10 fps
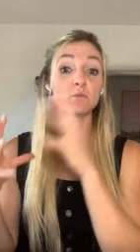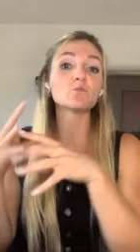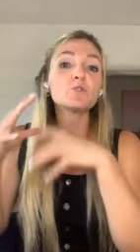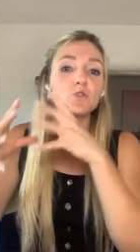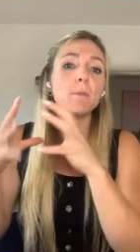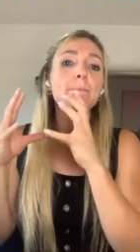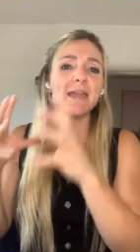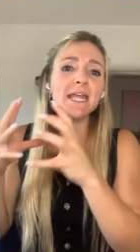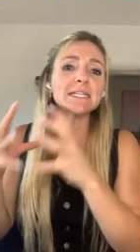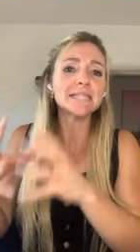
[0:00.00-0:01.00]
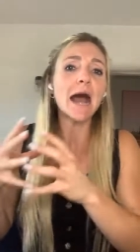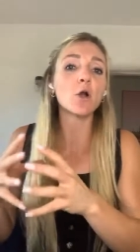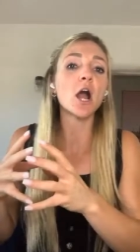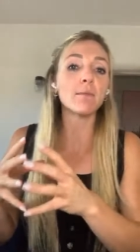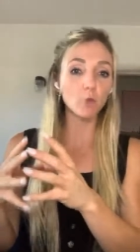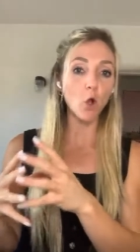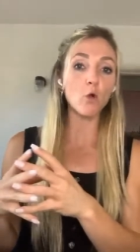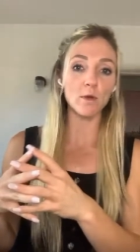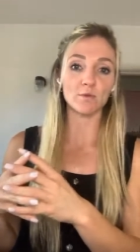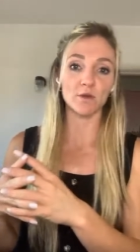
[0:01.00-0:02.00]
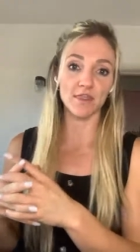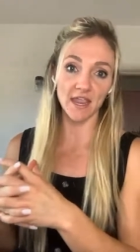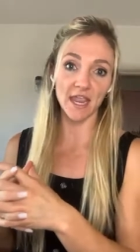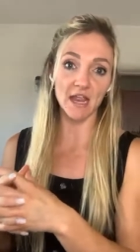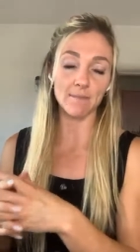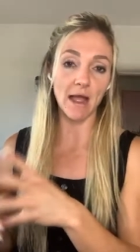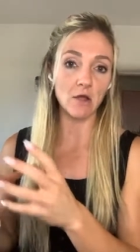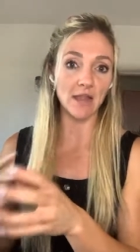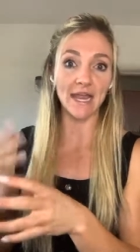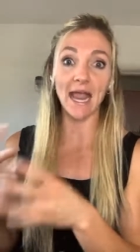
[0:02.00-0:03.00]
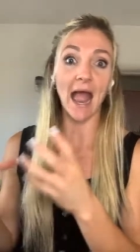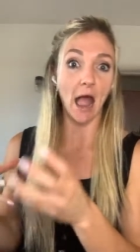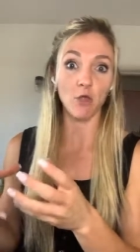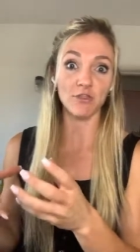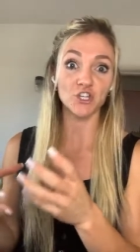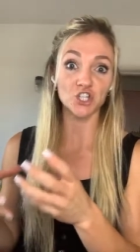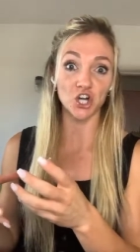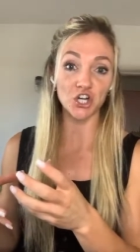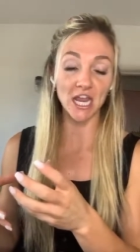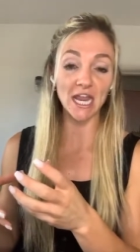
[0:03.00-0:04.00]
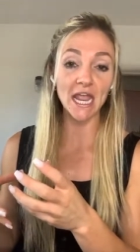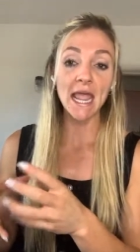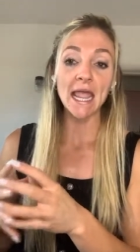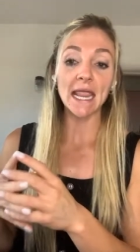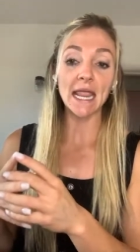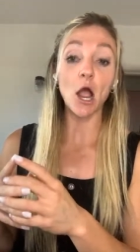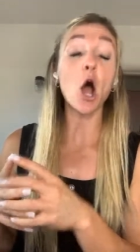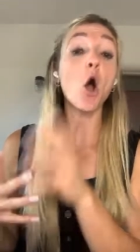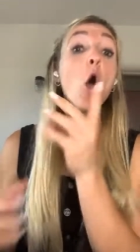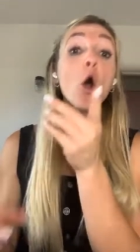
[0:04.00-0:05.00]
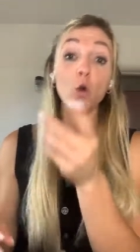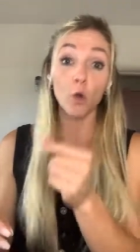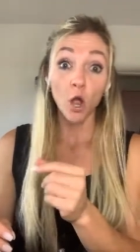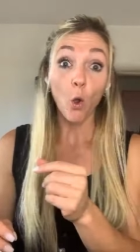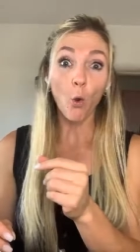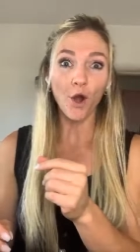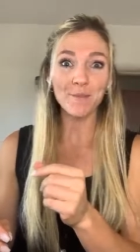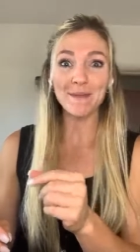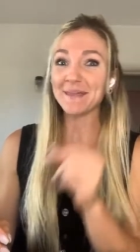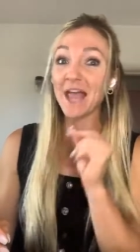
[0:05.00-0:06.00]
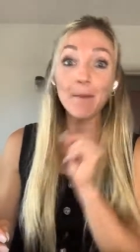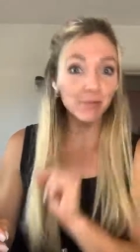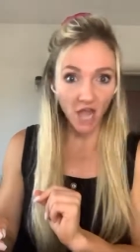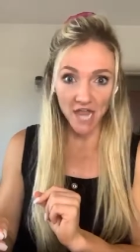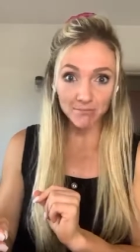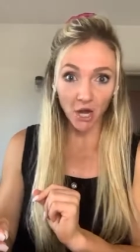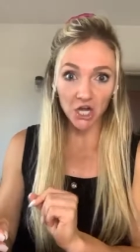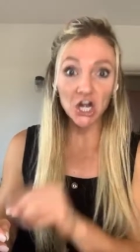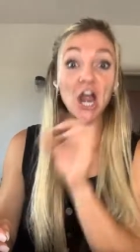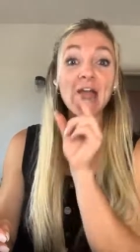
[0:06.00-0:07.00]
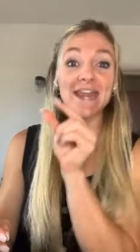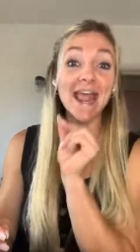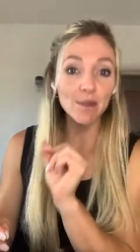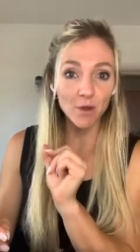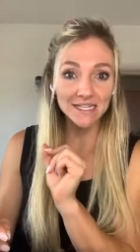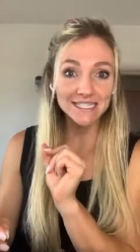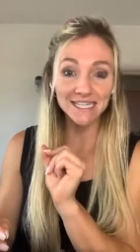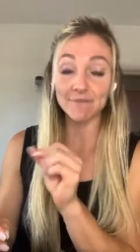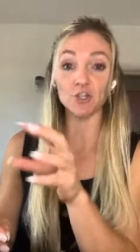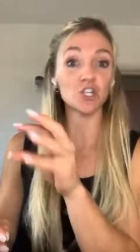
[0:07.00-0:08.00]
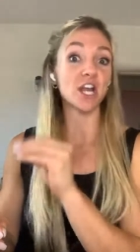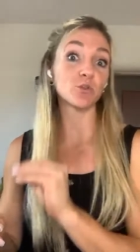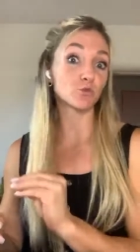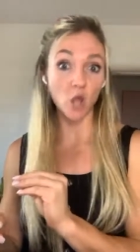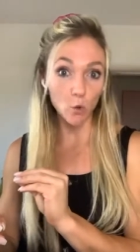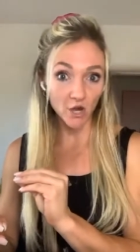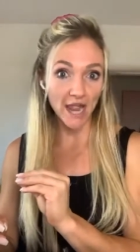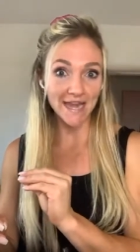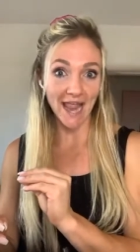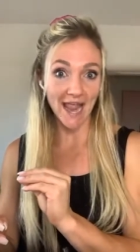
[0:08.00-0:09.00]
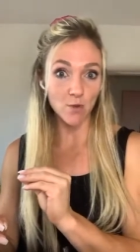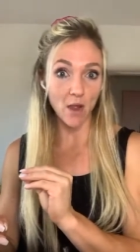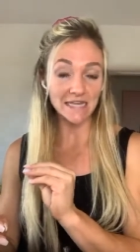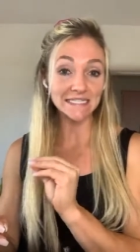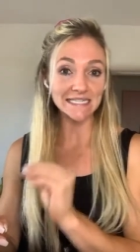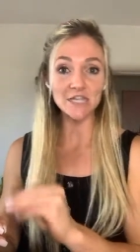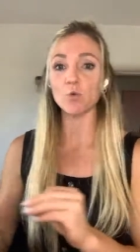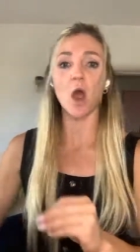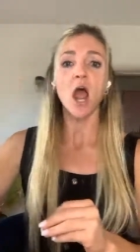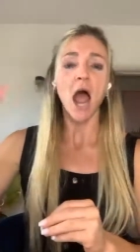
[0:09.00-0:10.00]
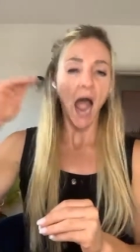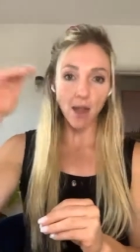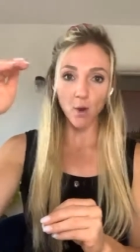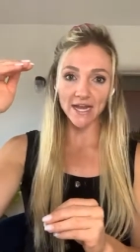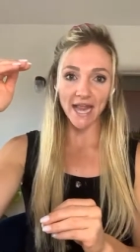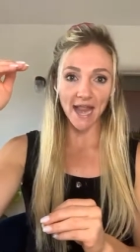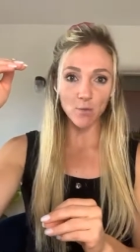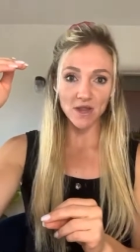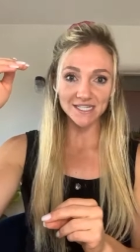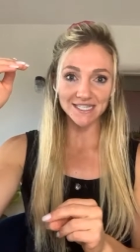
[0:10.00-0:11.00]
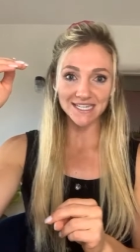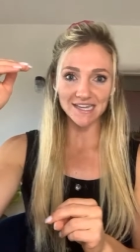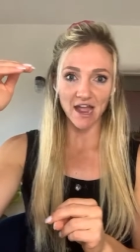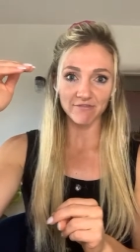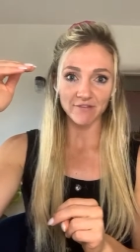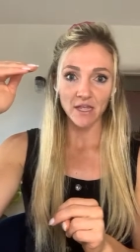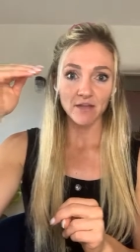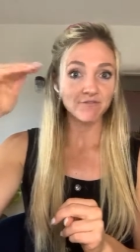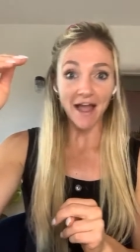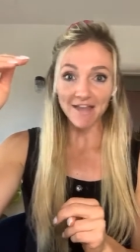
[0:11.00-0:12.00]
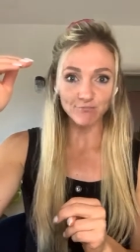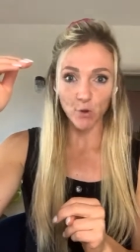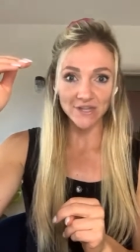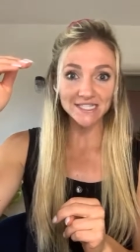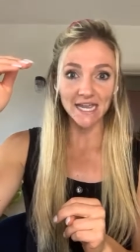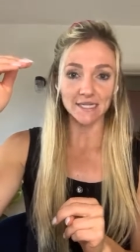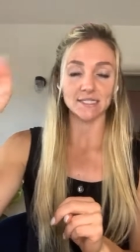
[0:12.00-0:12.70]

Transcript: The, the biggest outcome goal when we're thinking about like a health journey. oh, oh or maybe a blood marker, an A1C. If you're trying to lower an A1C, want. I want an A1C of 5.6,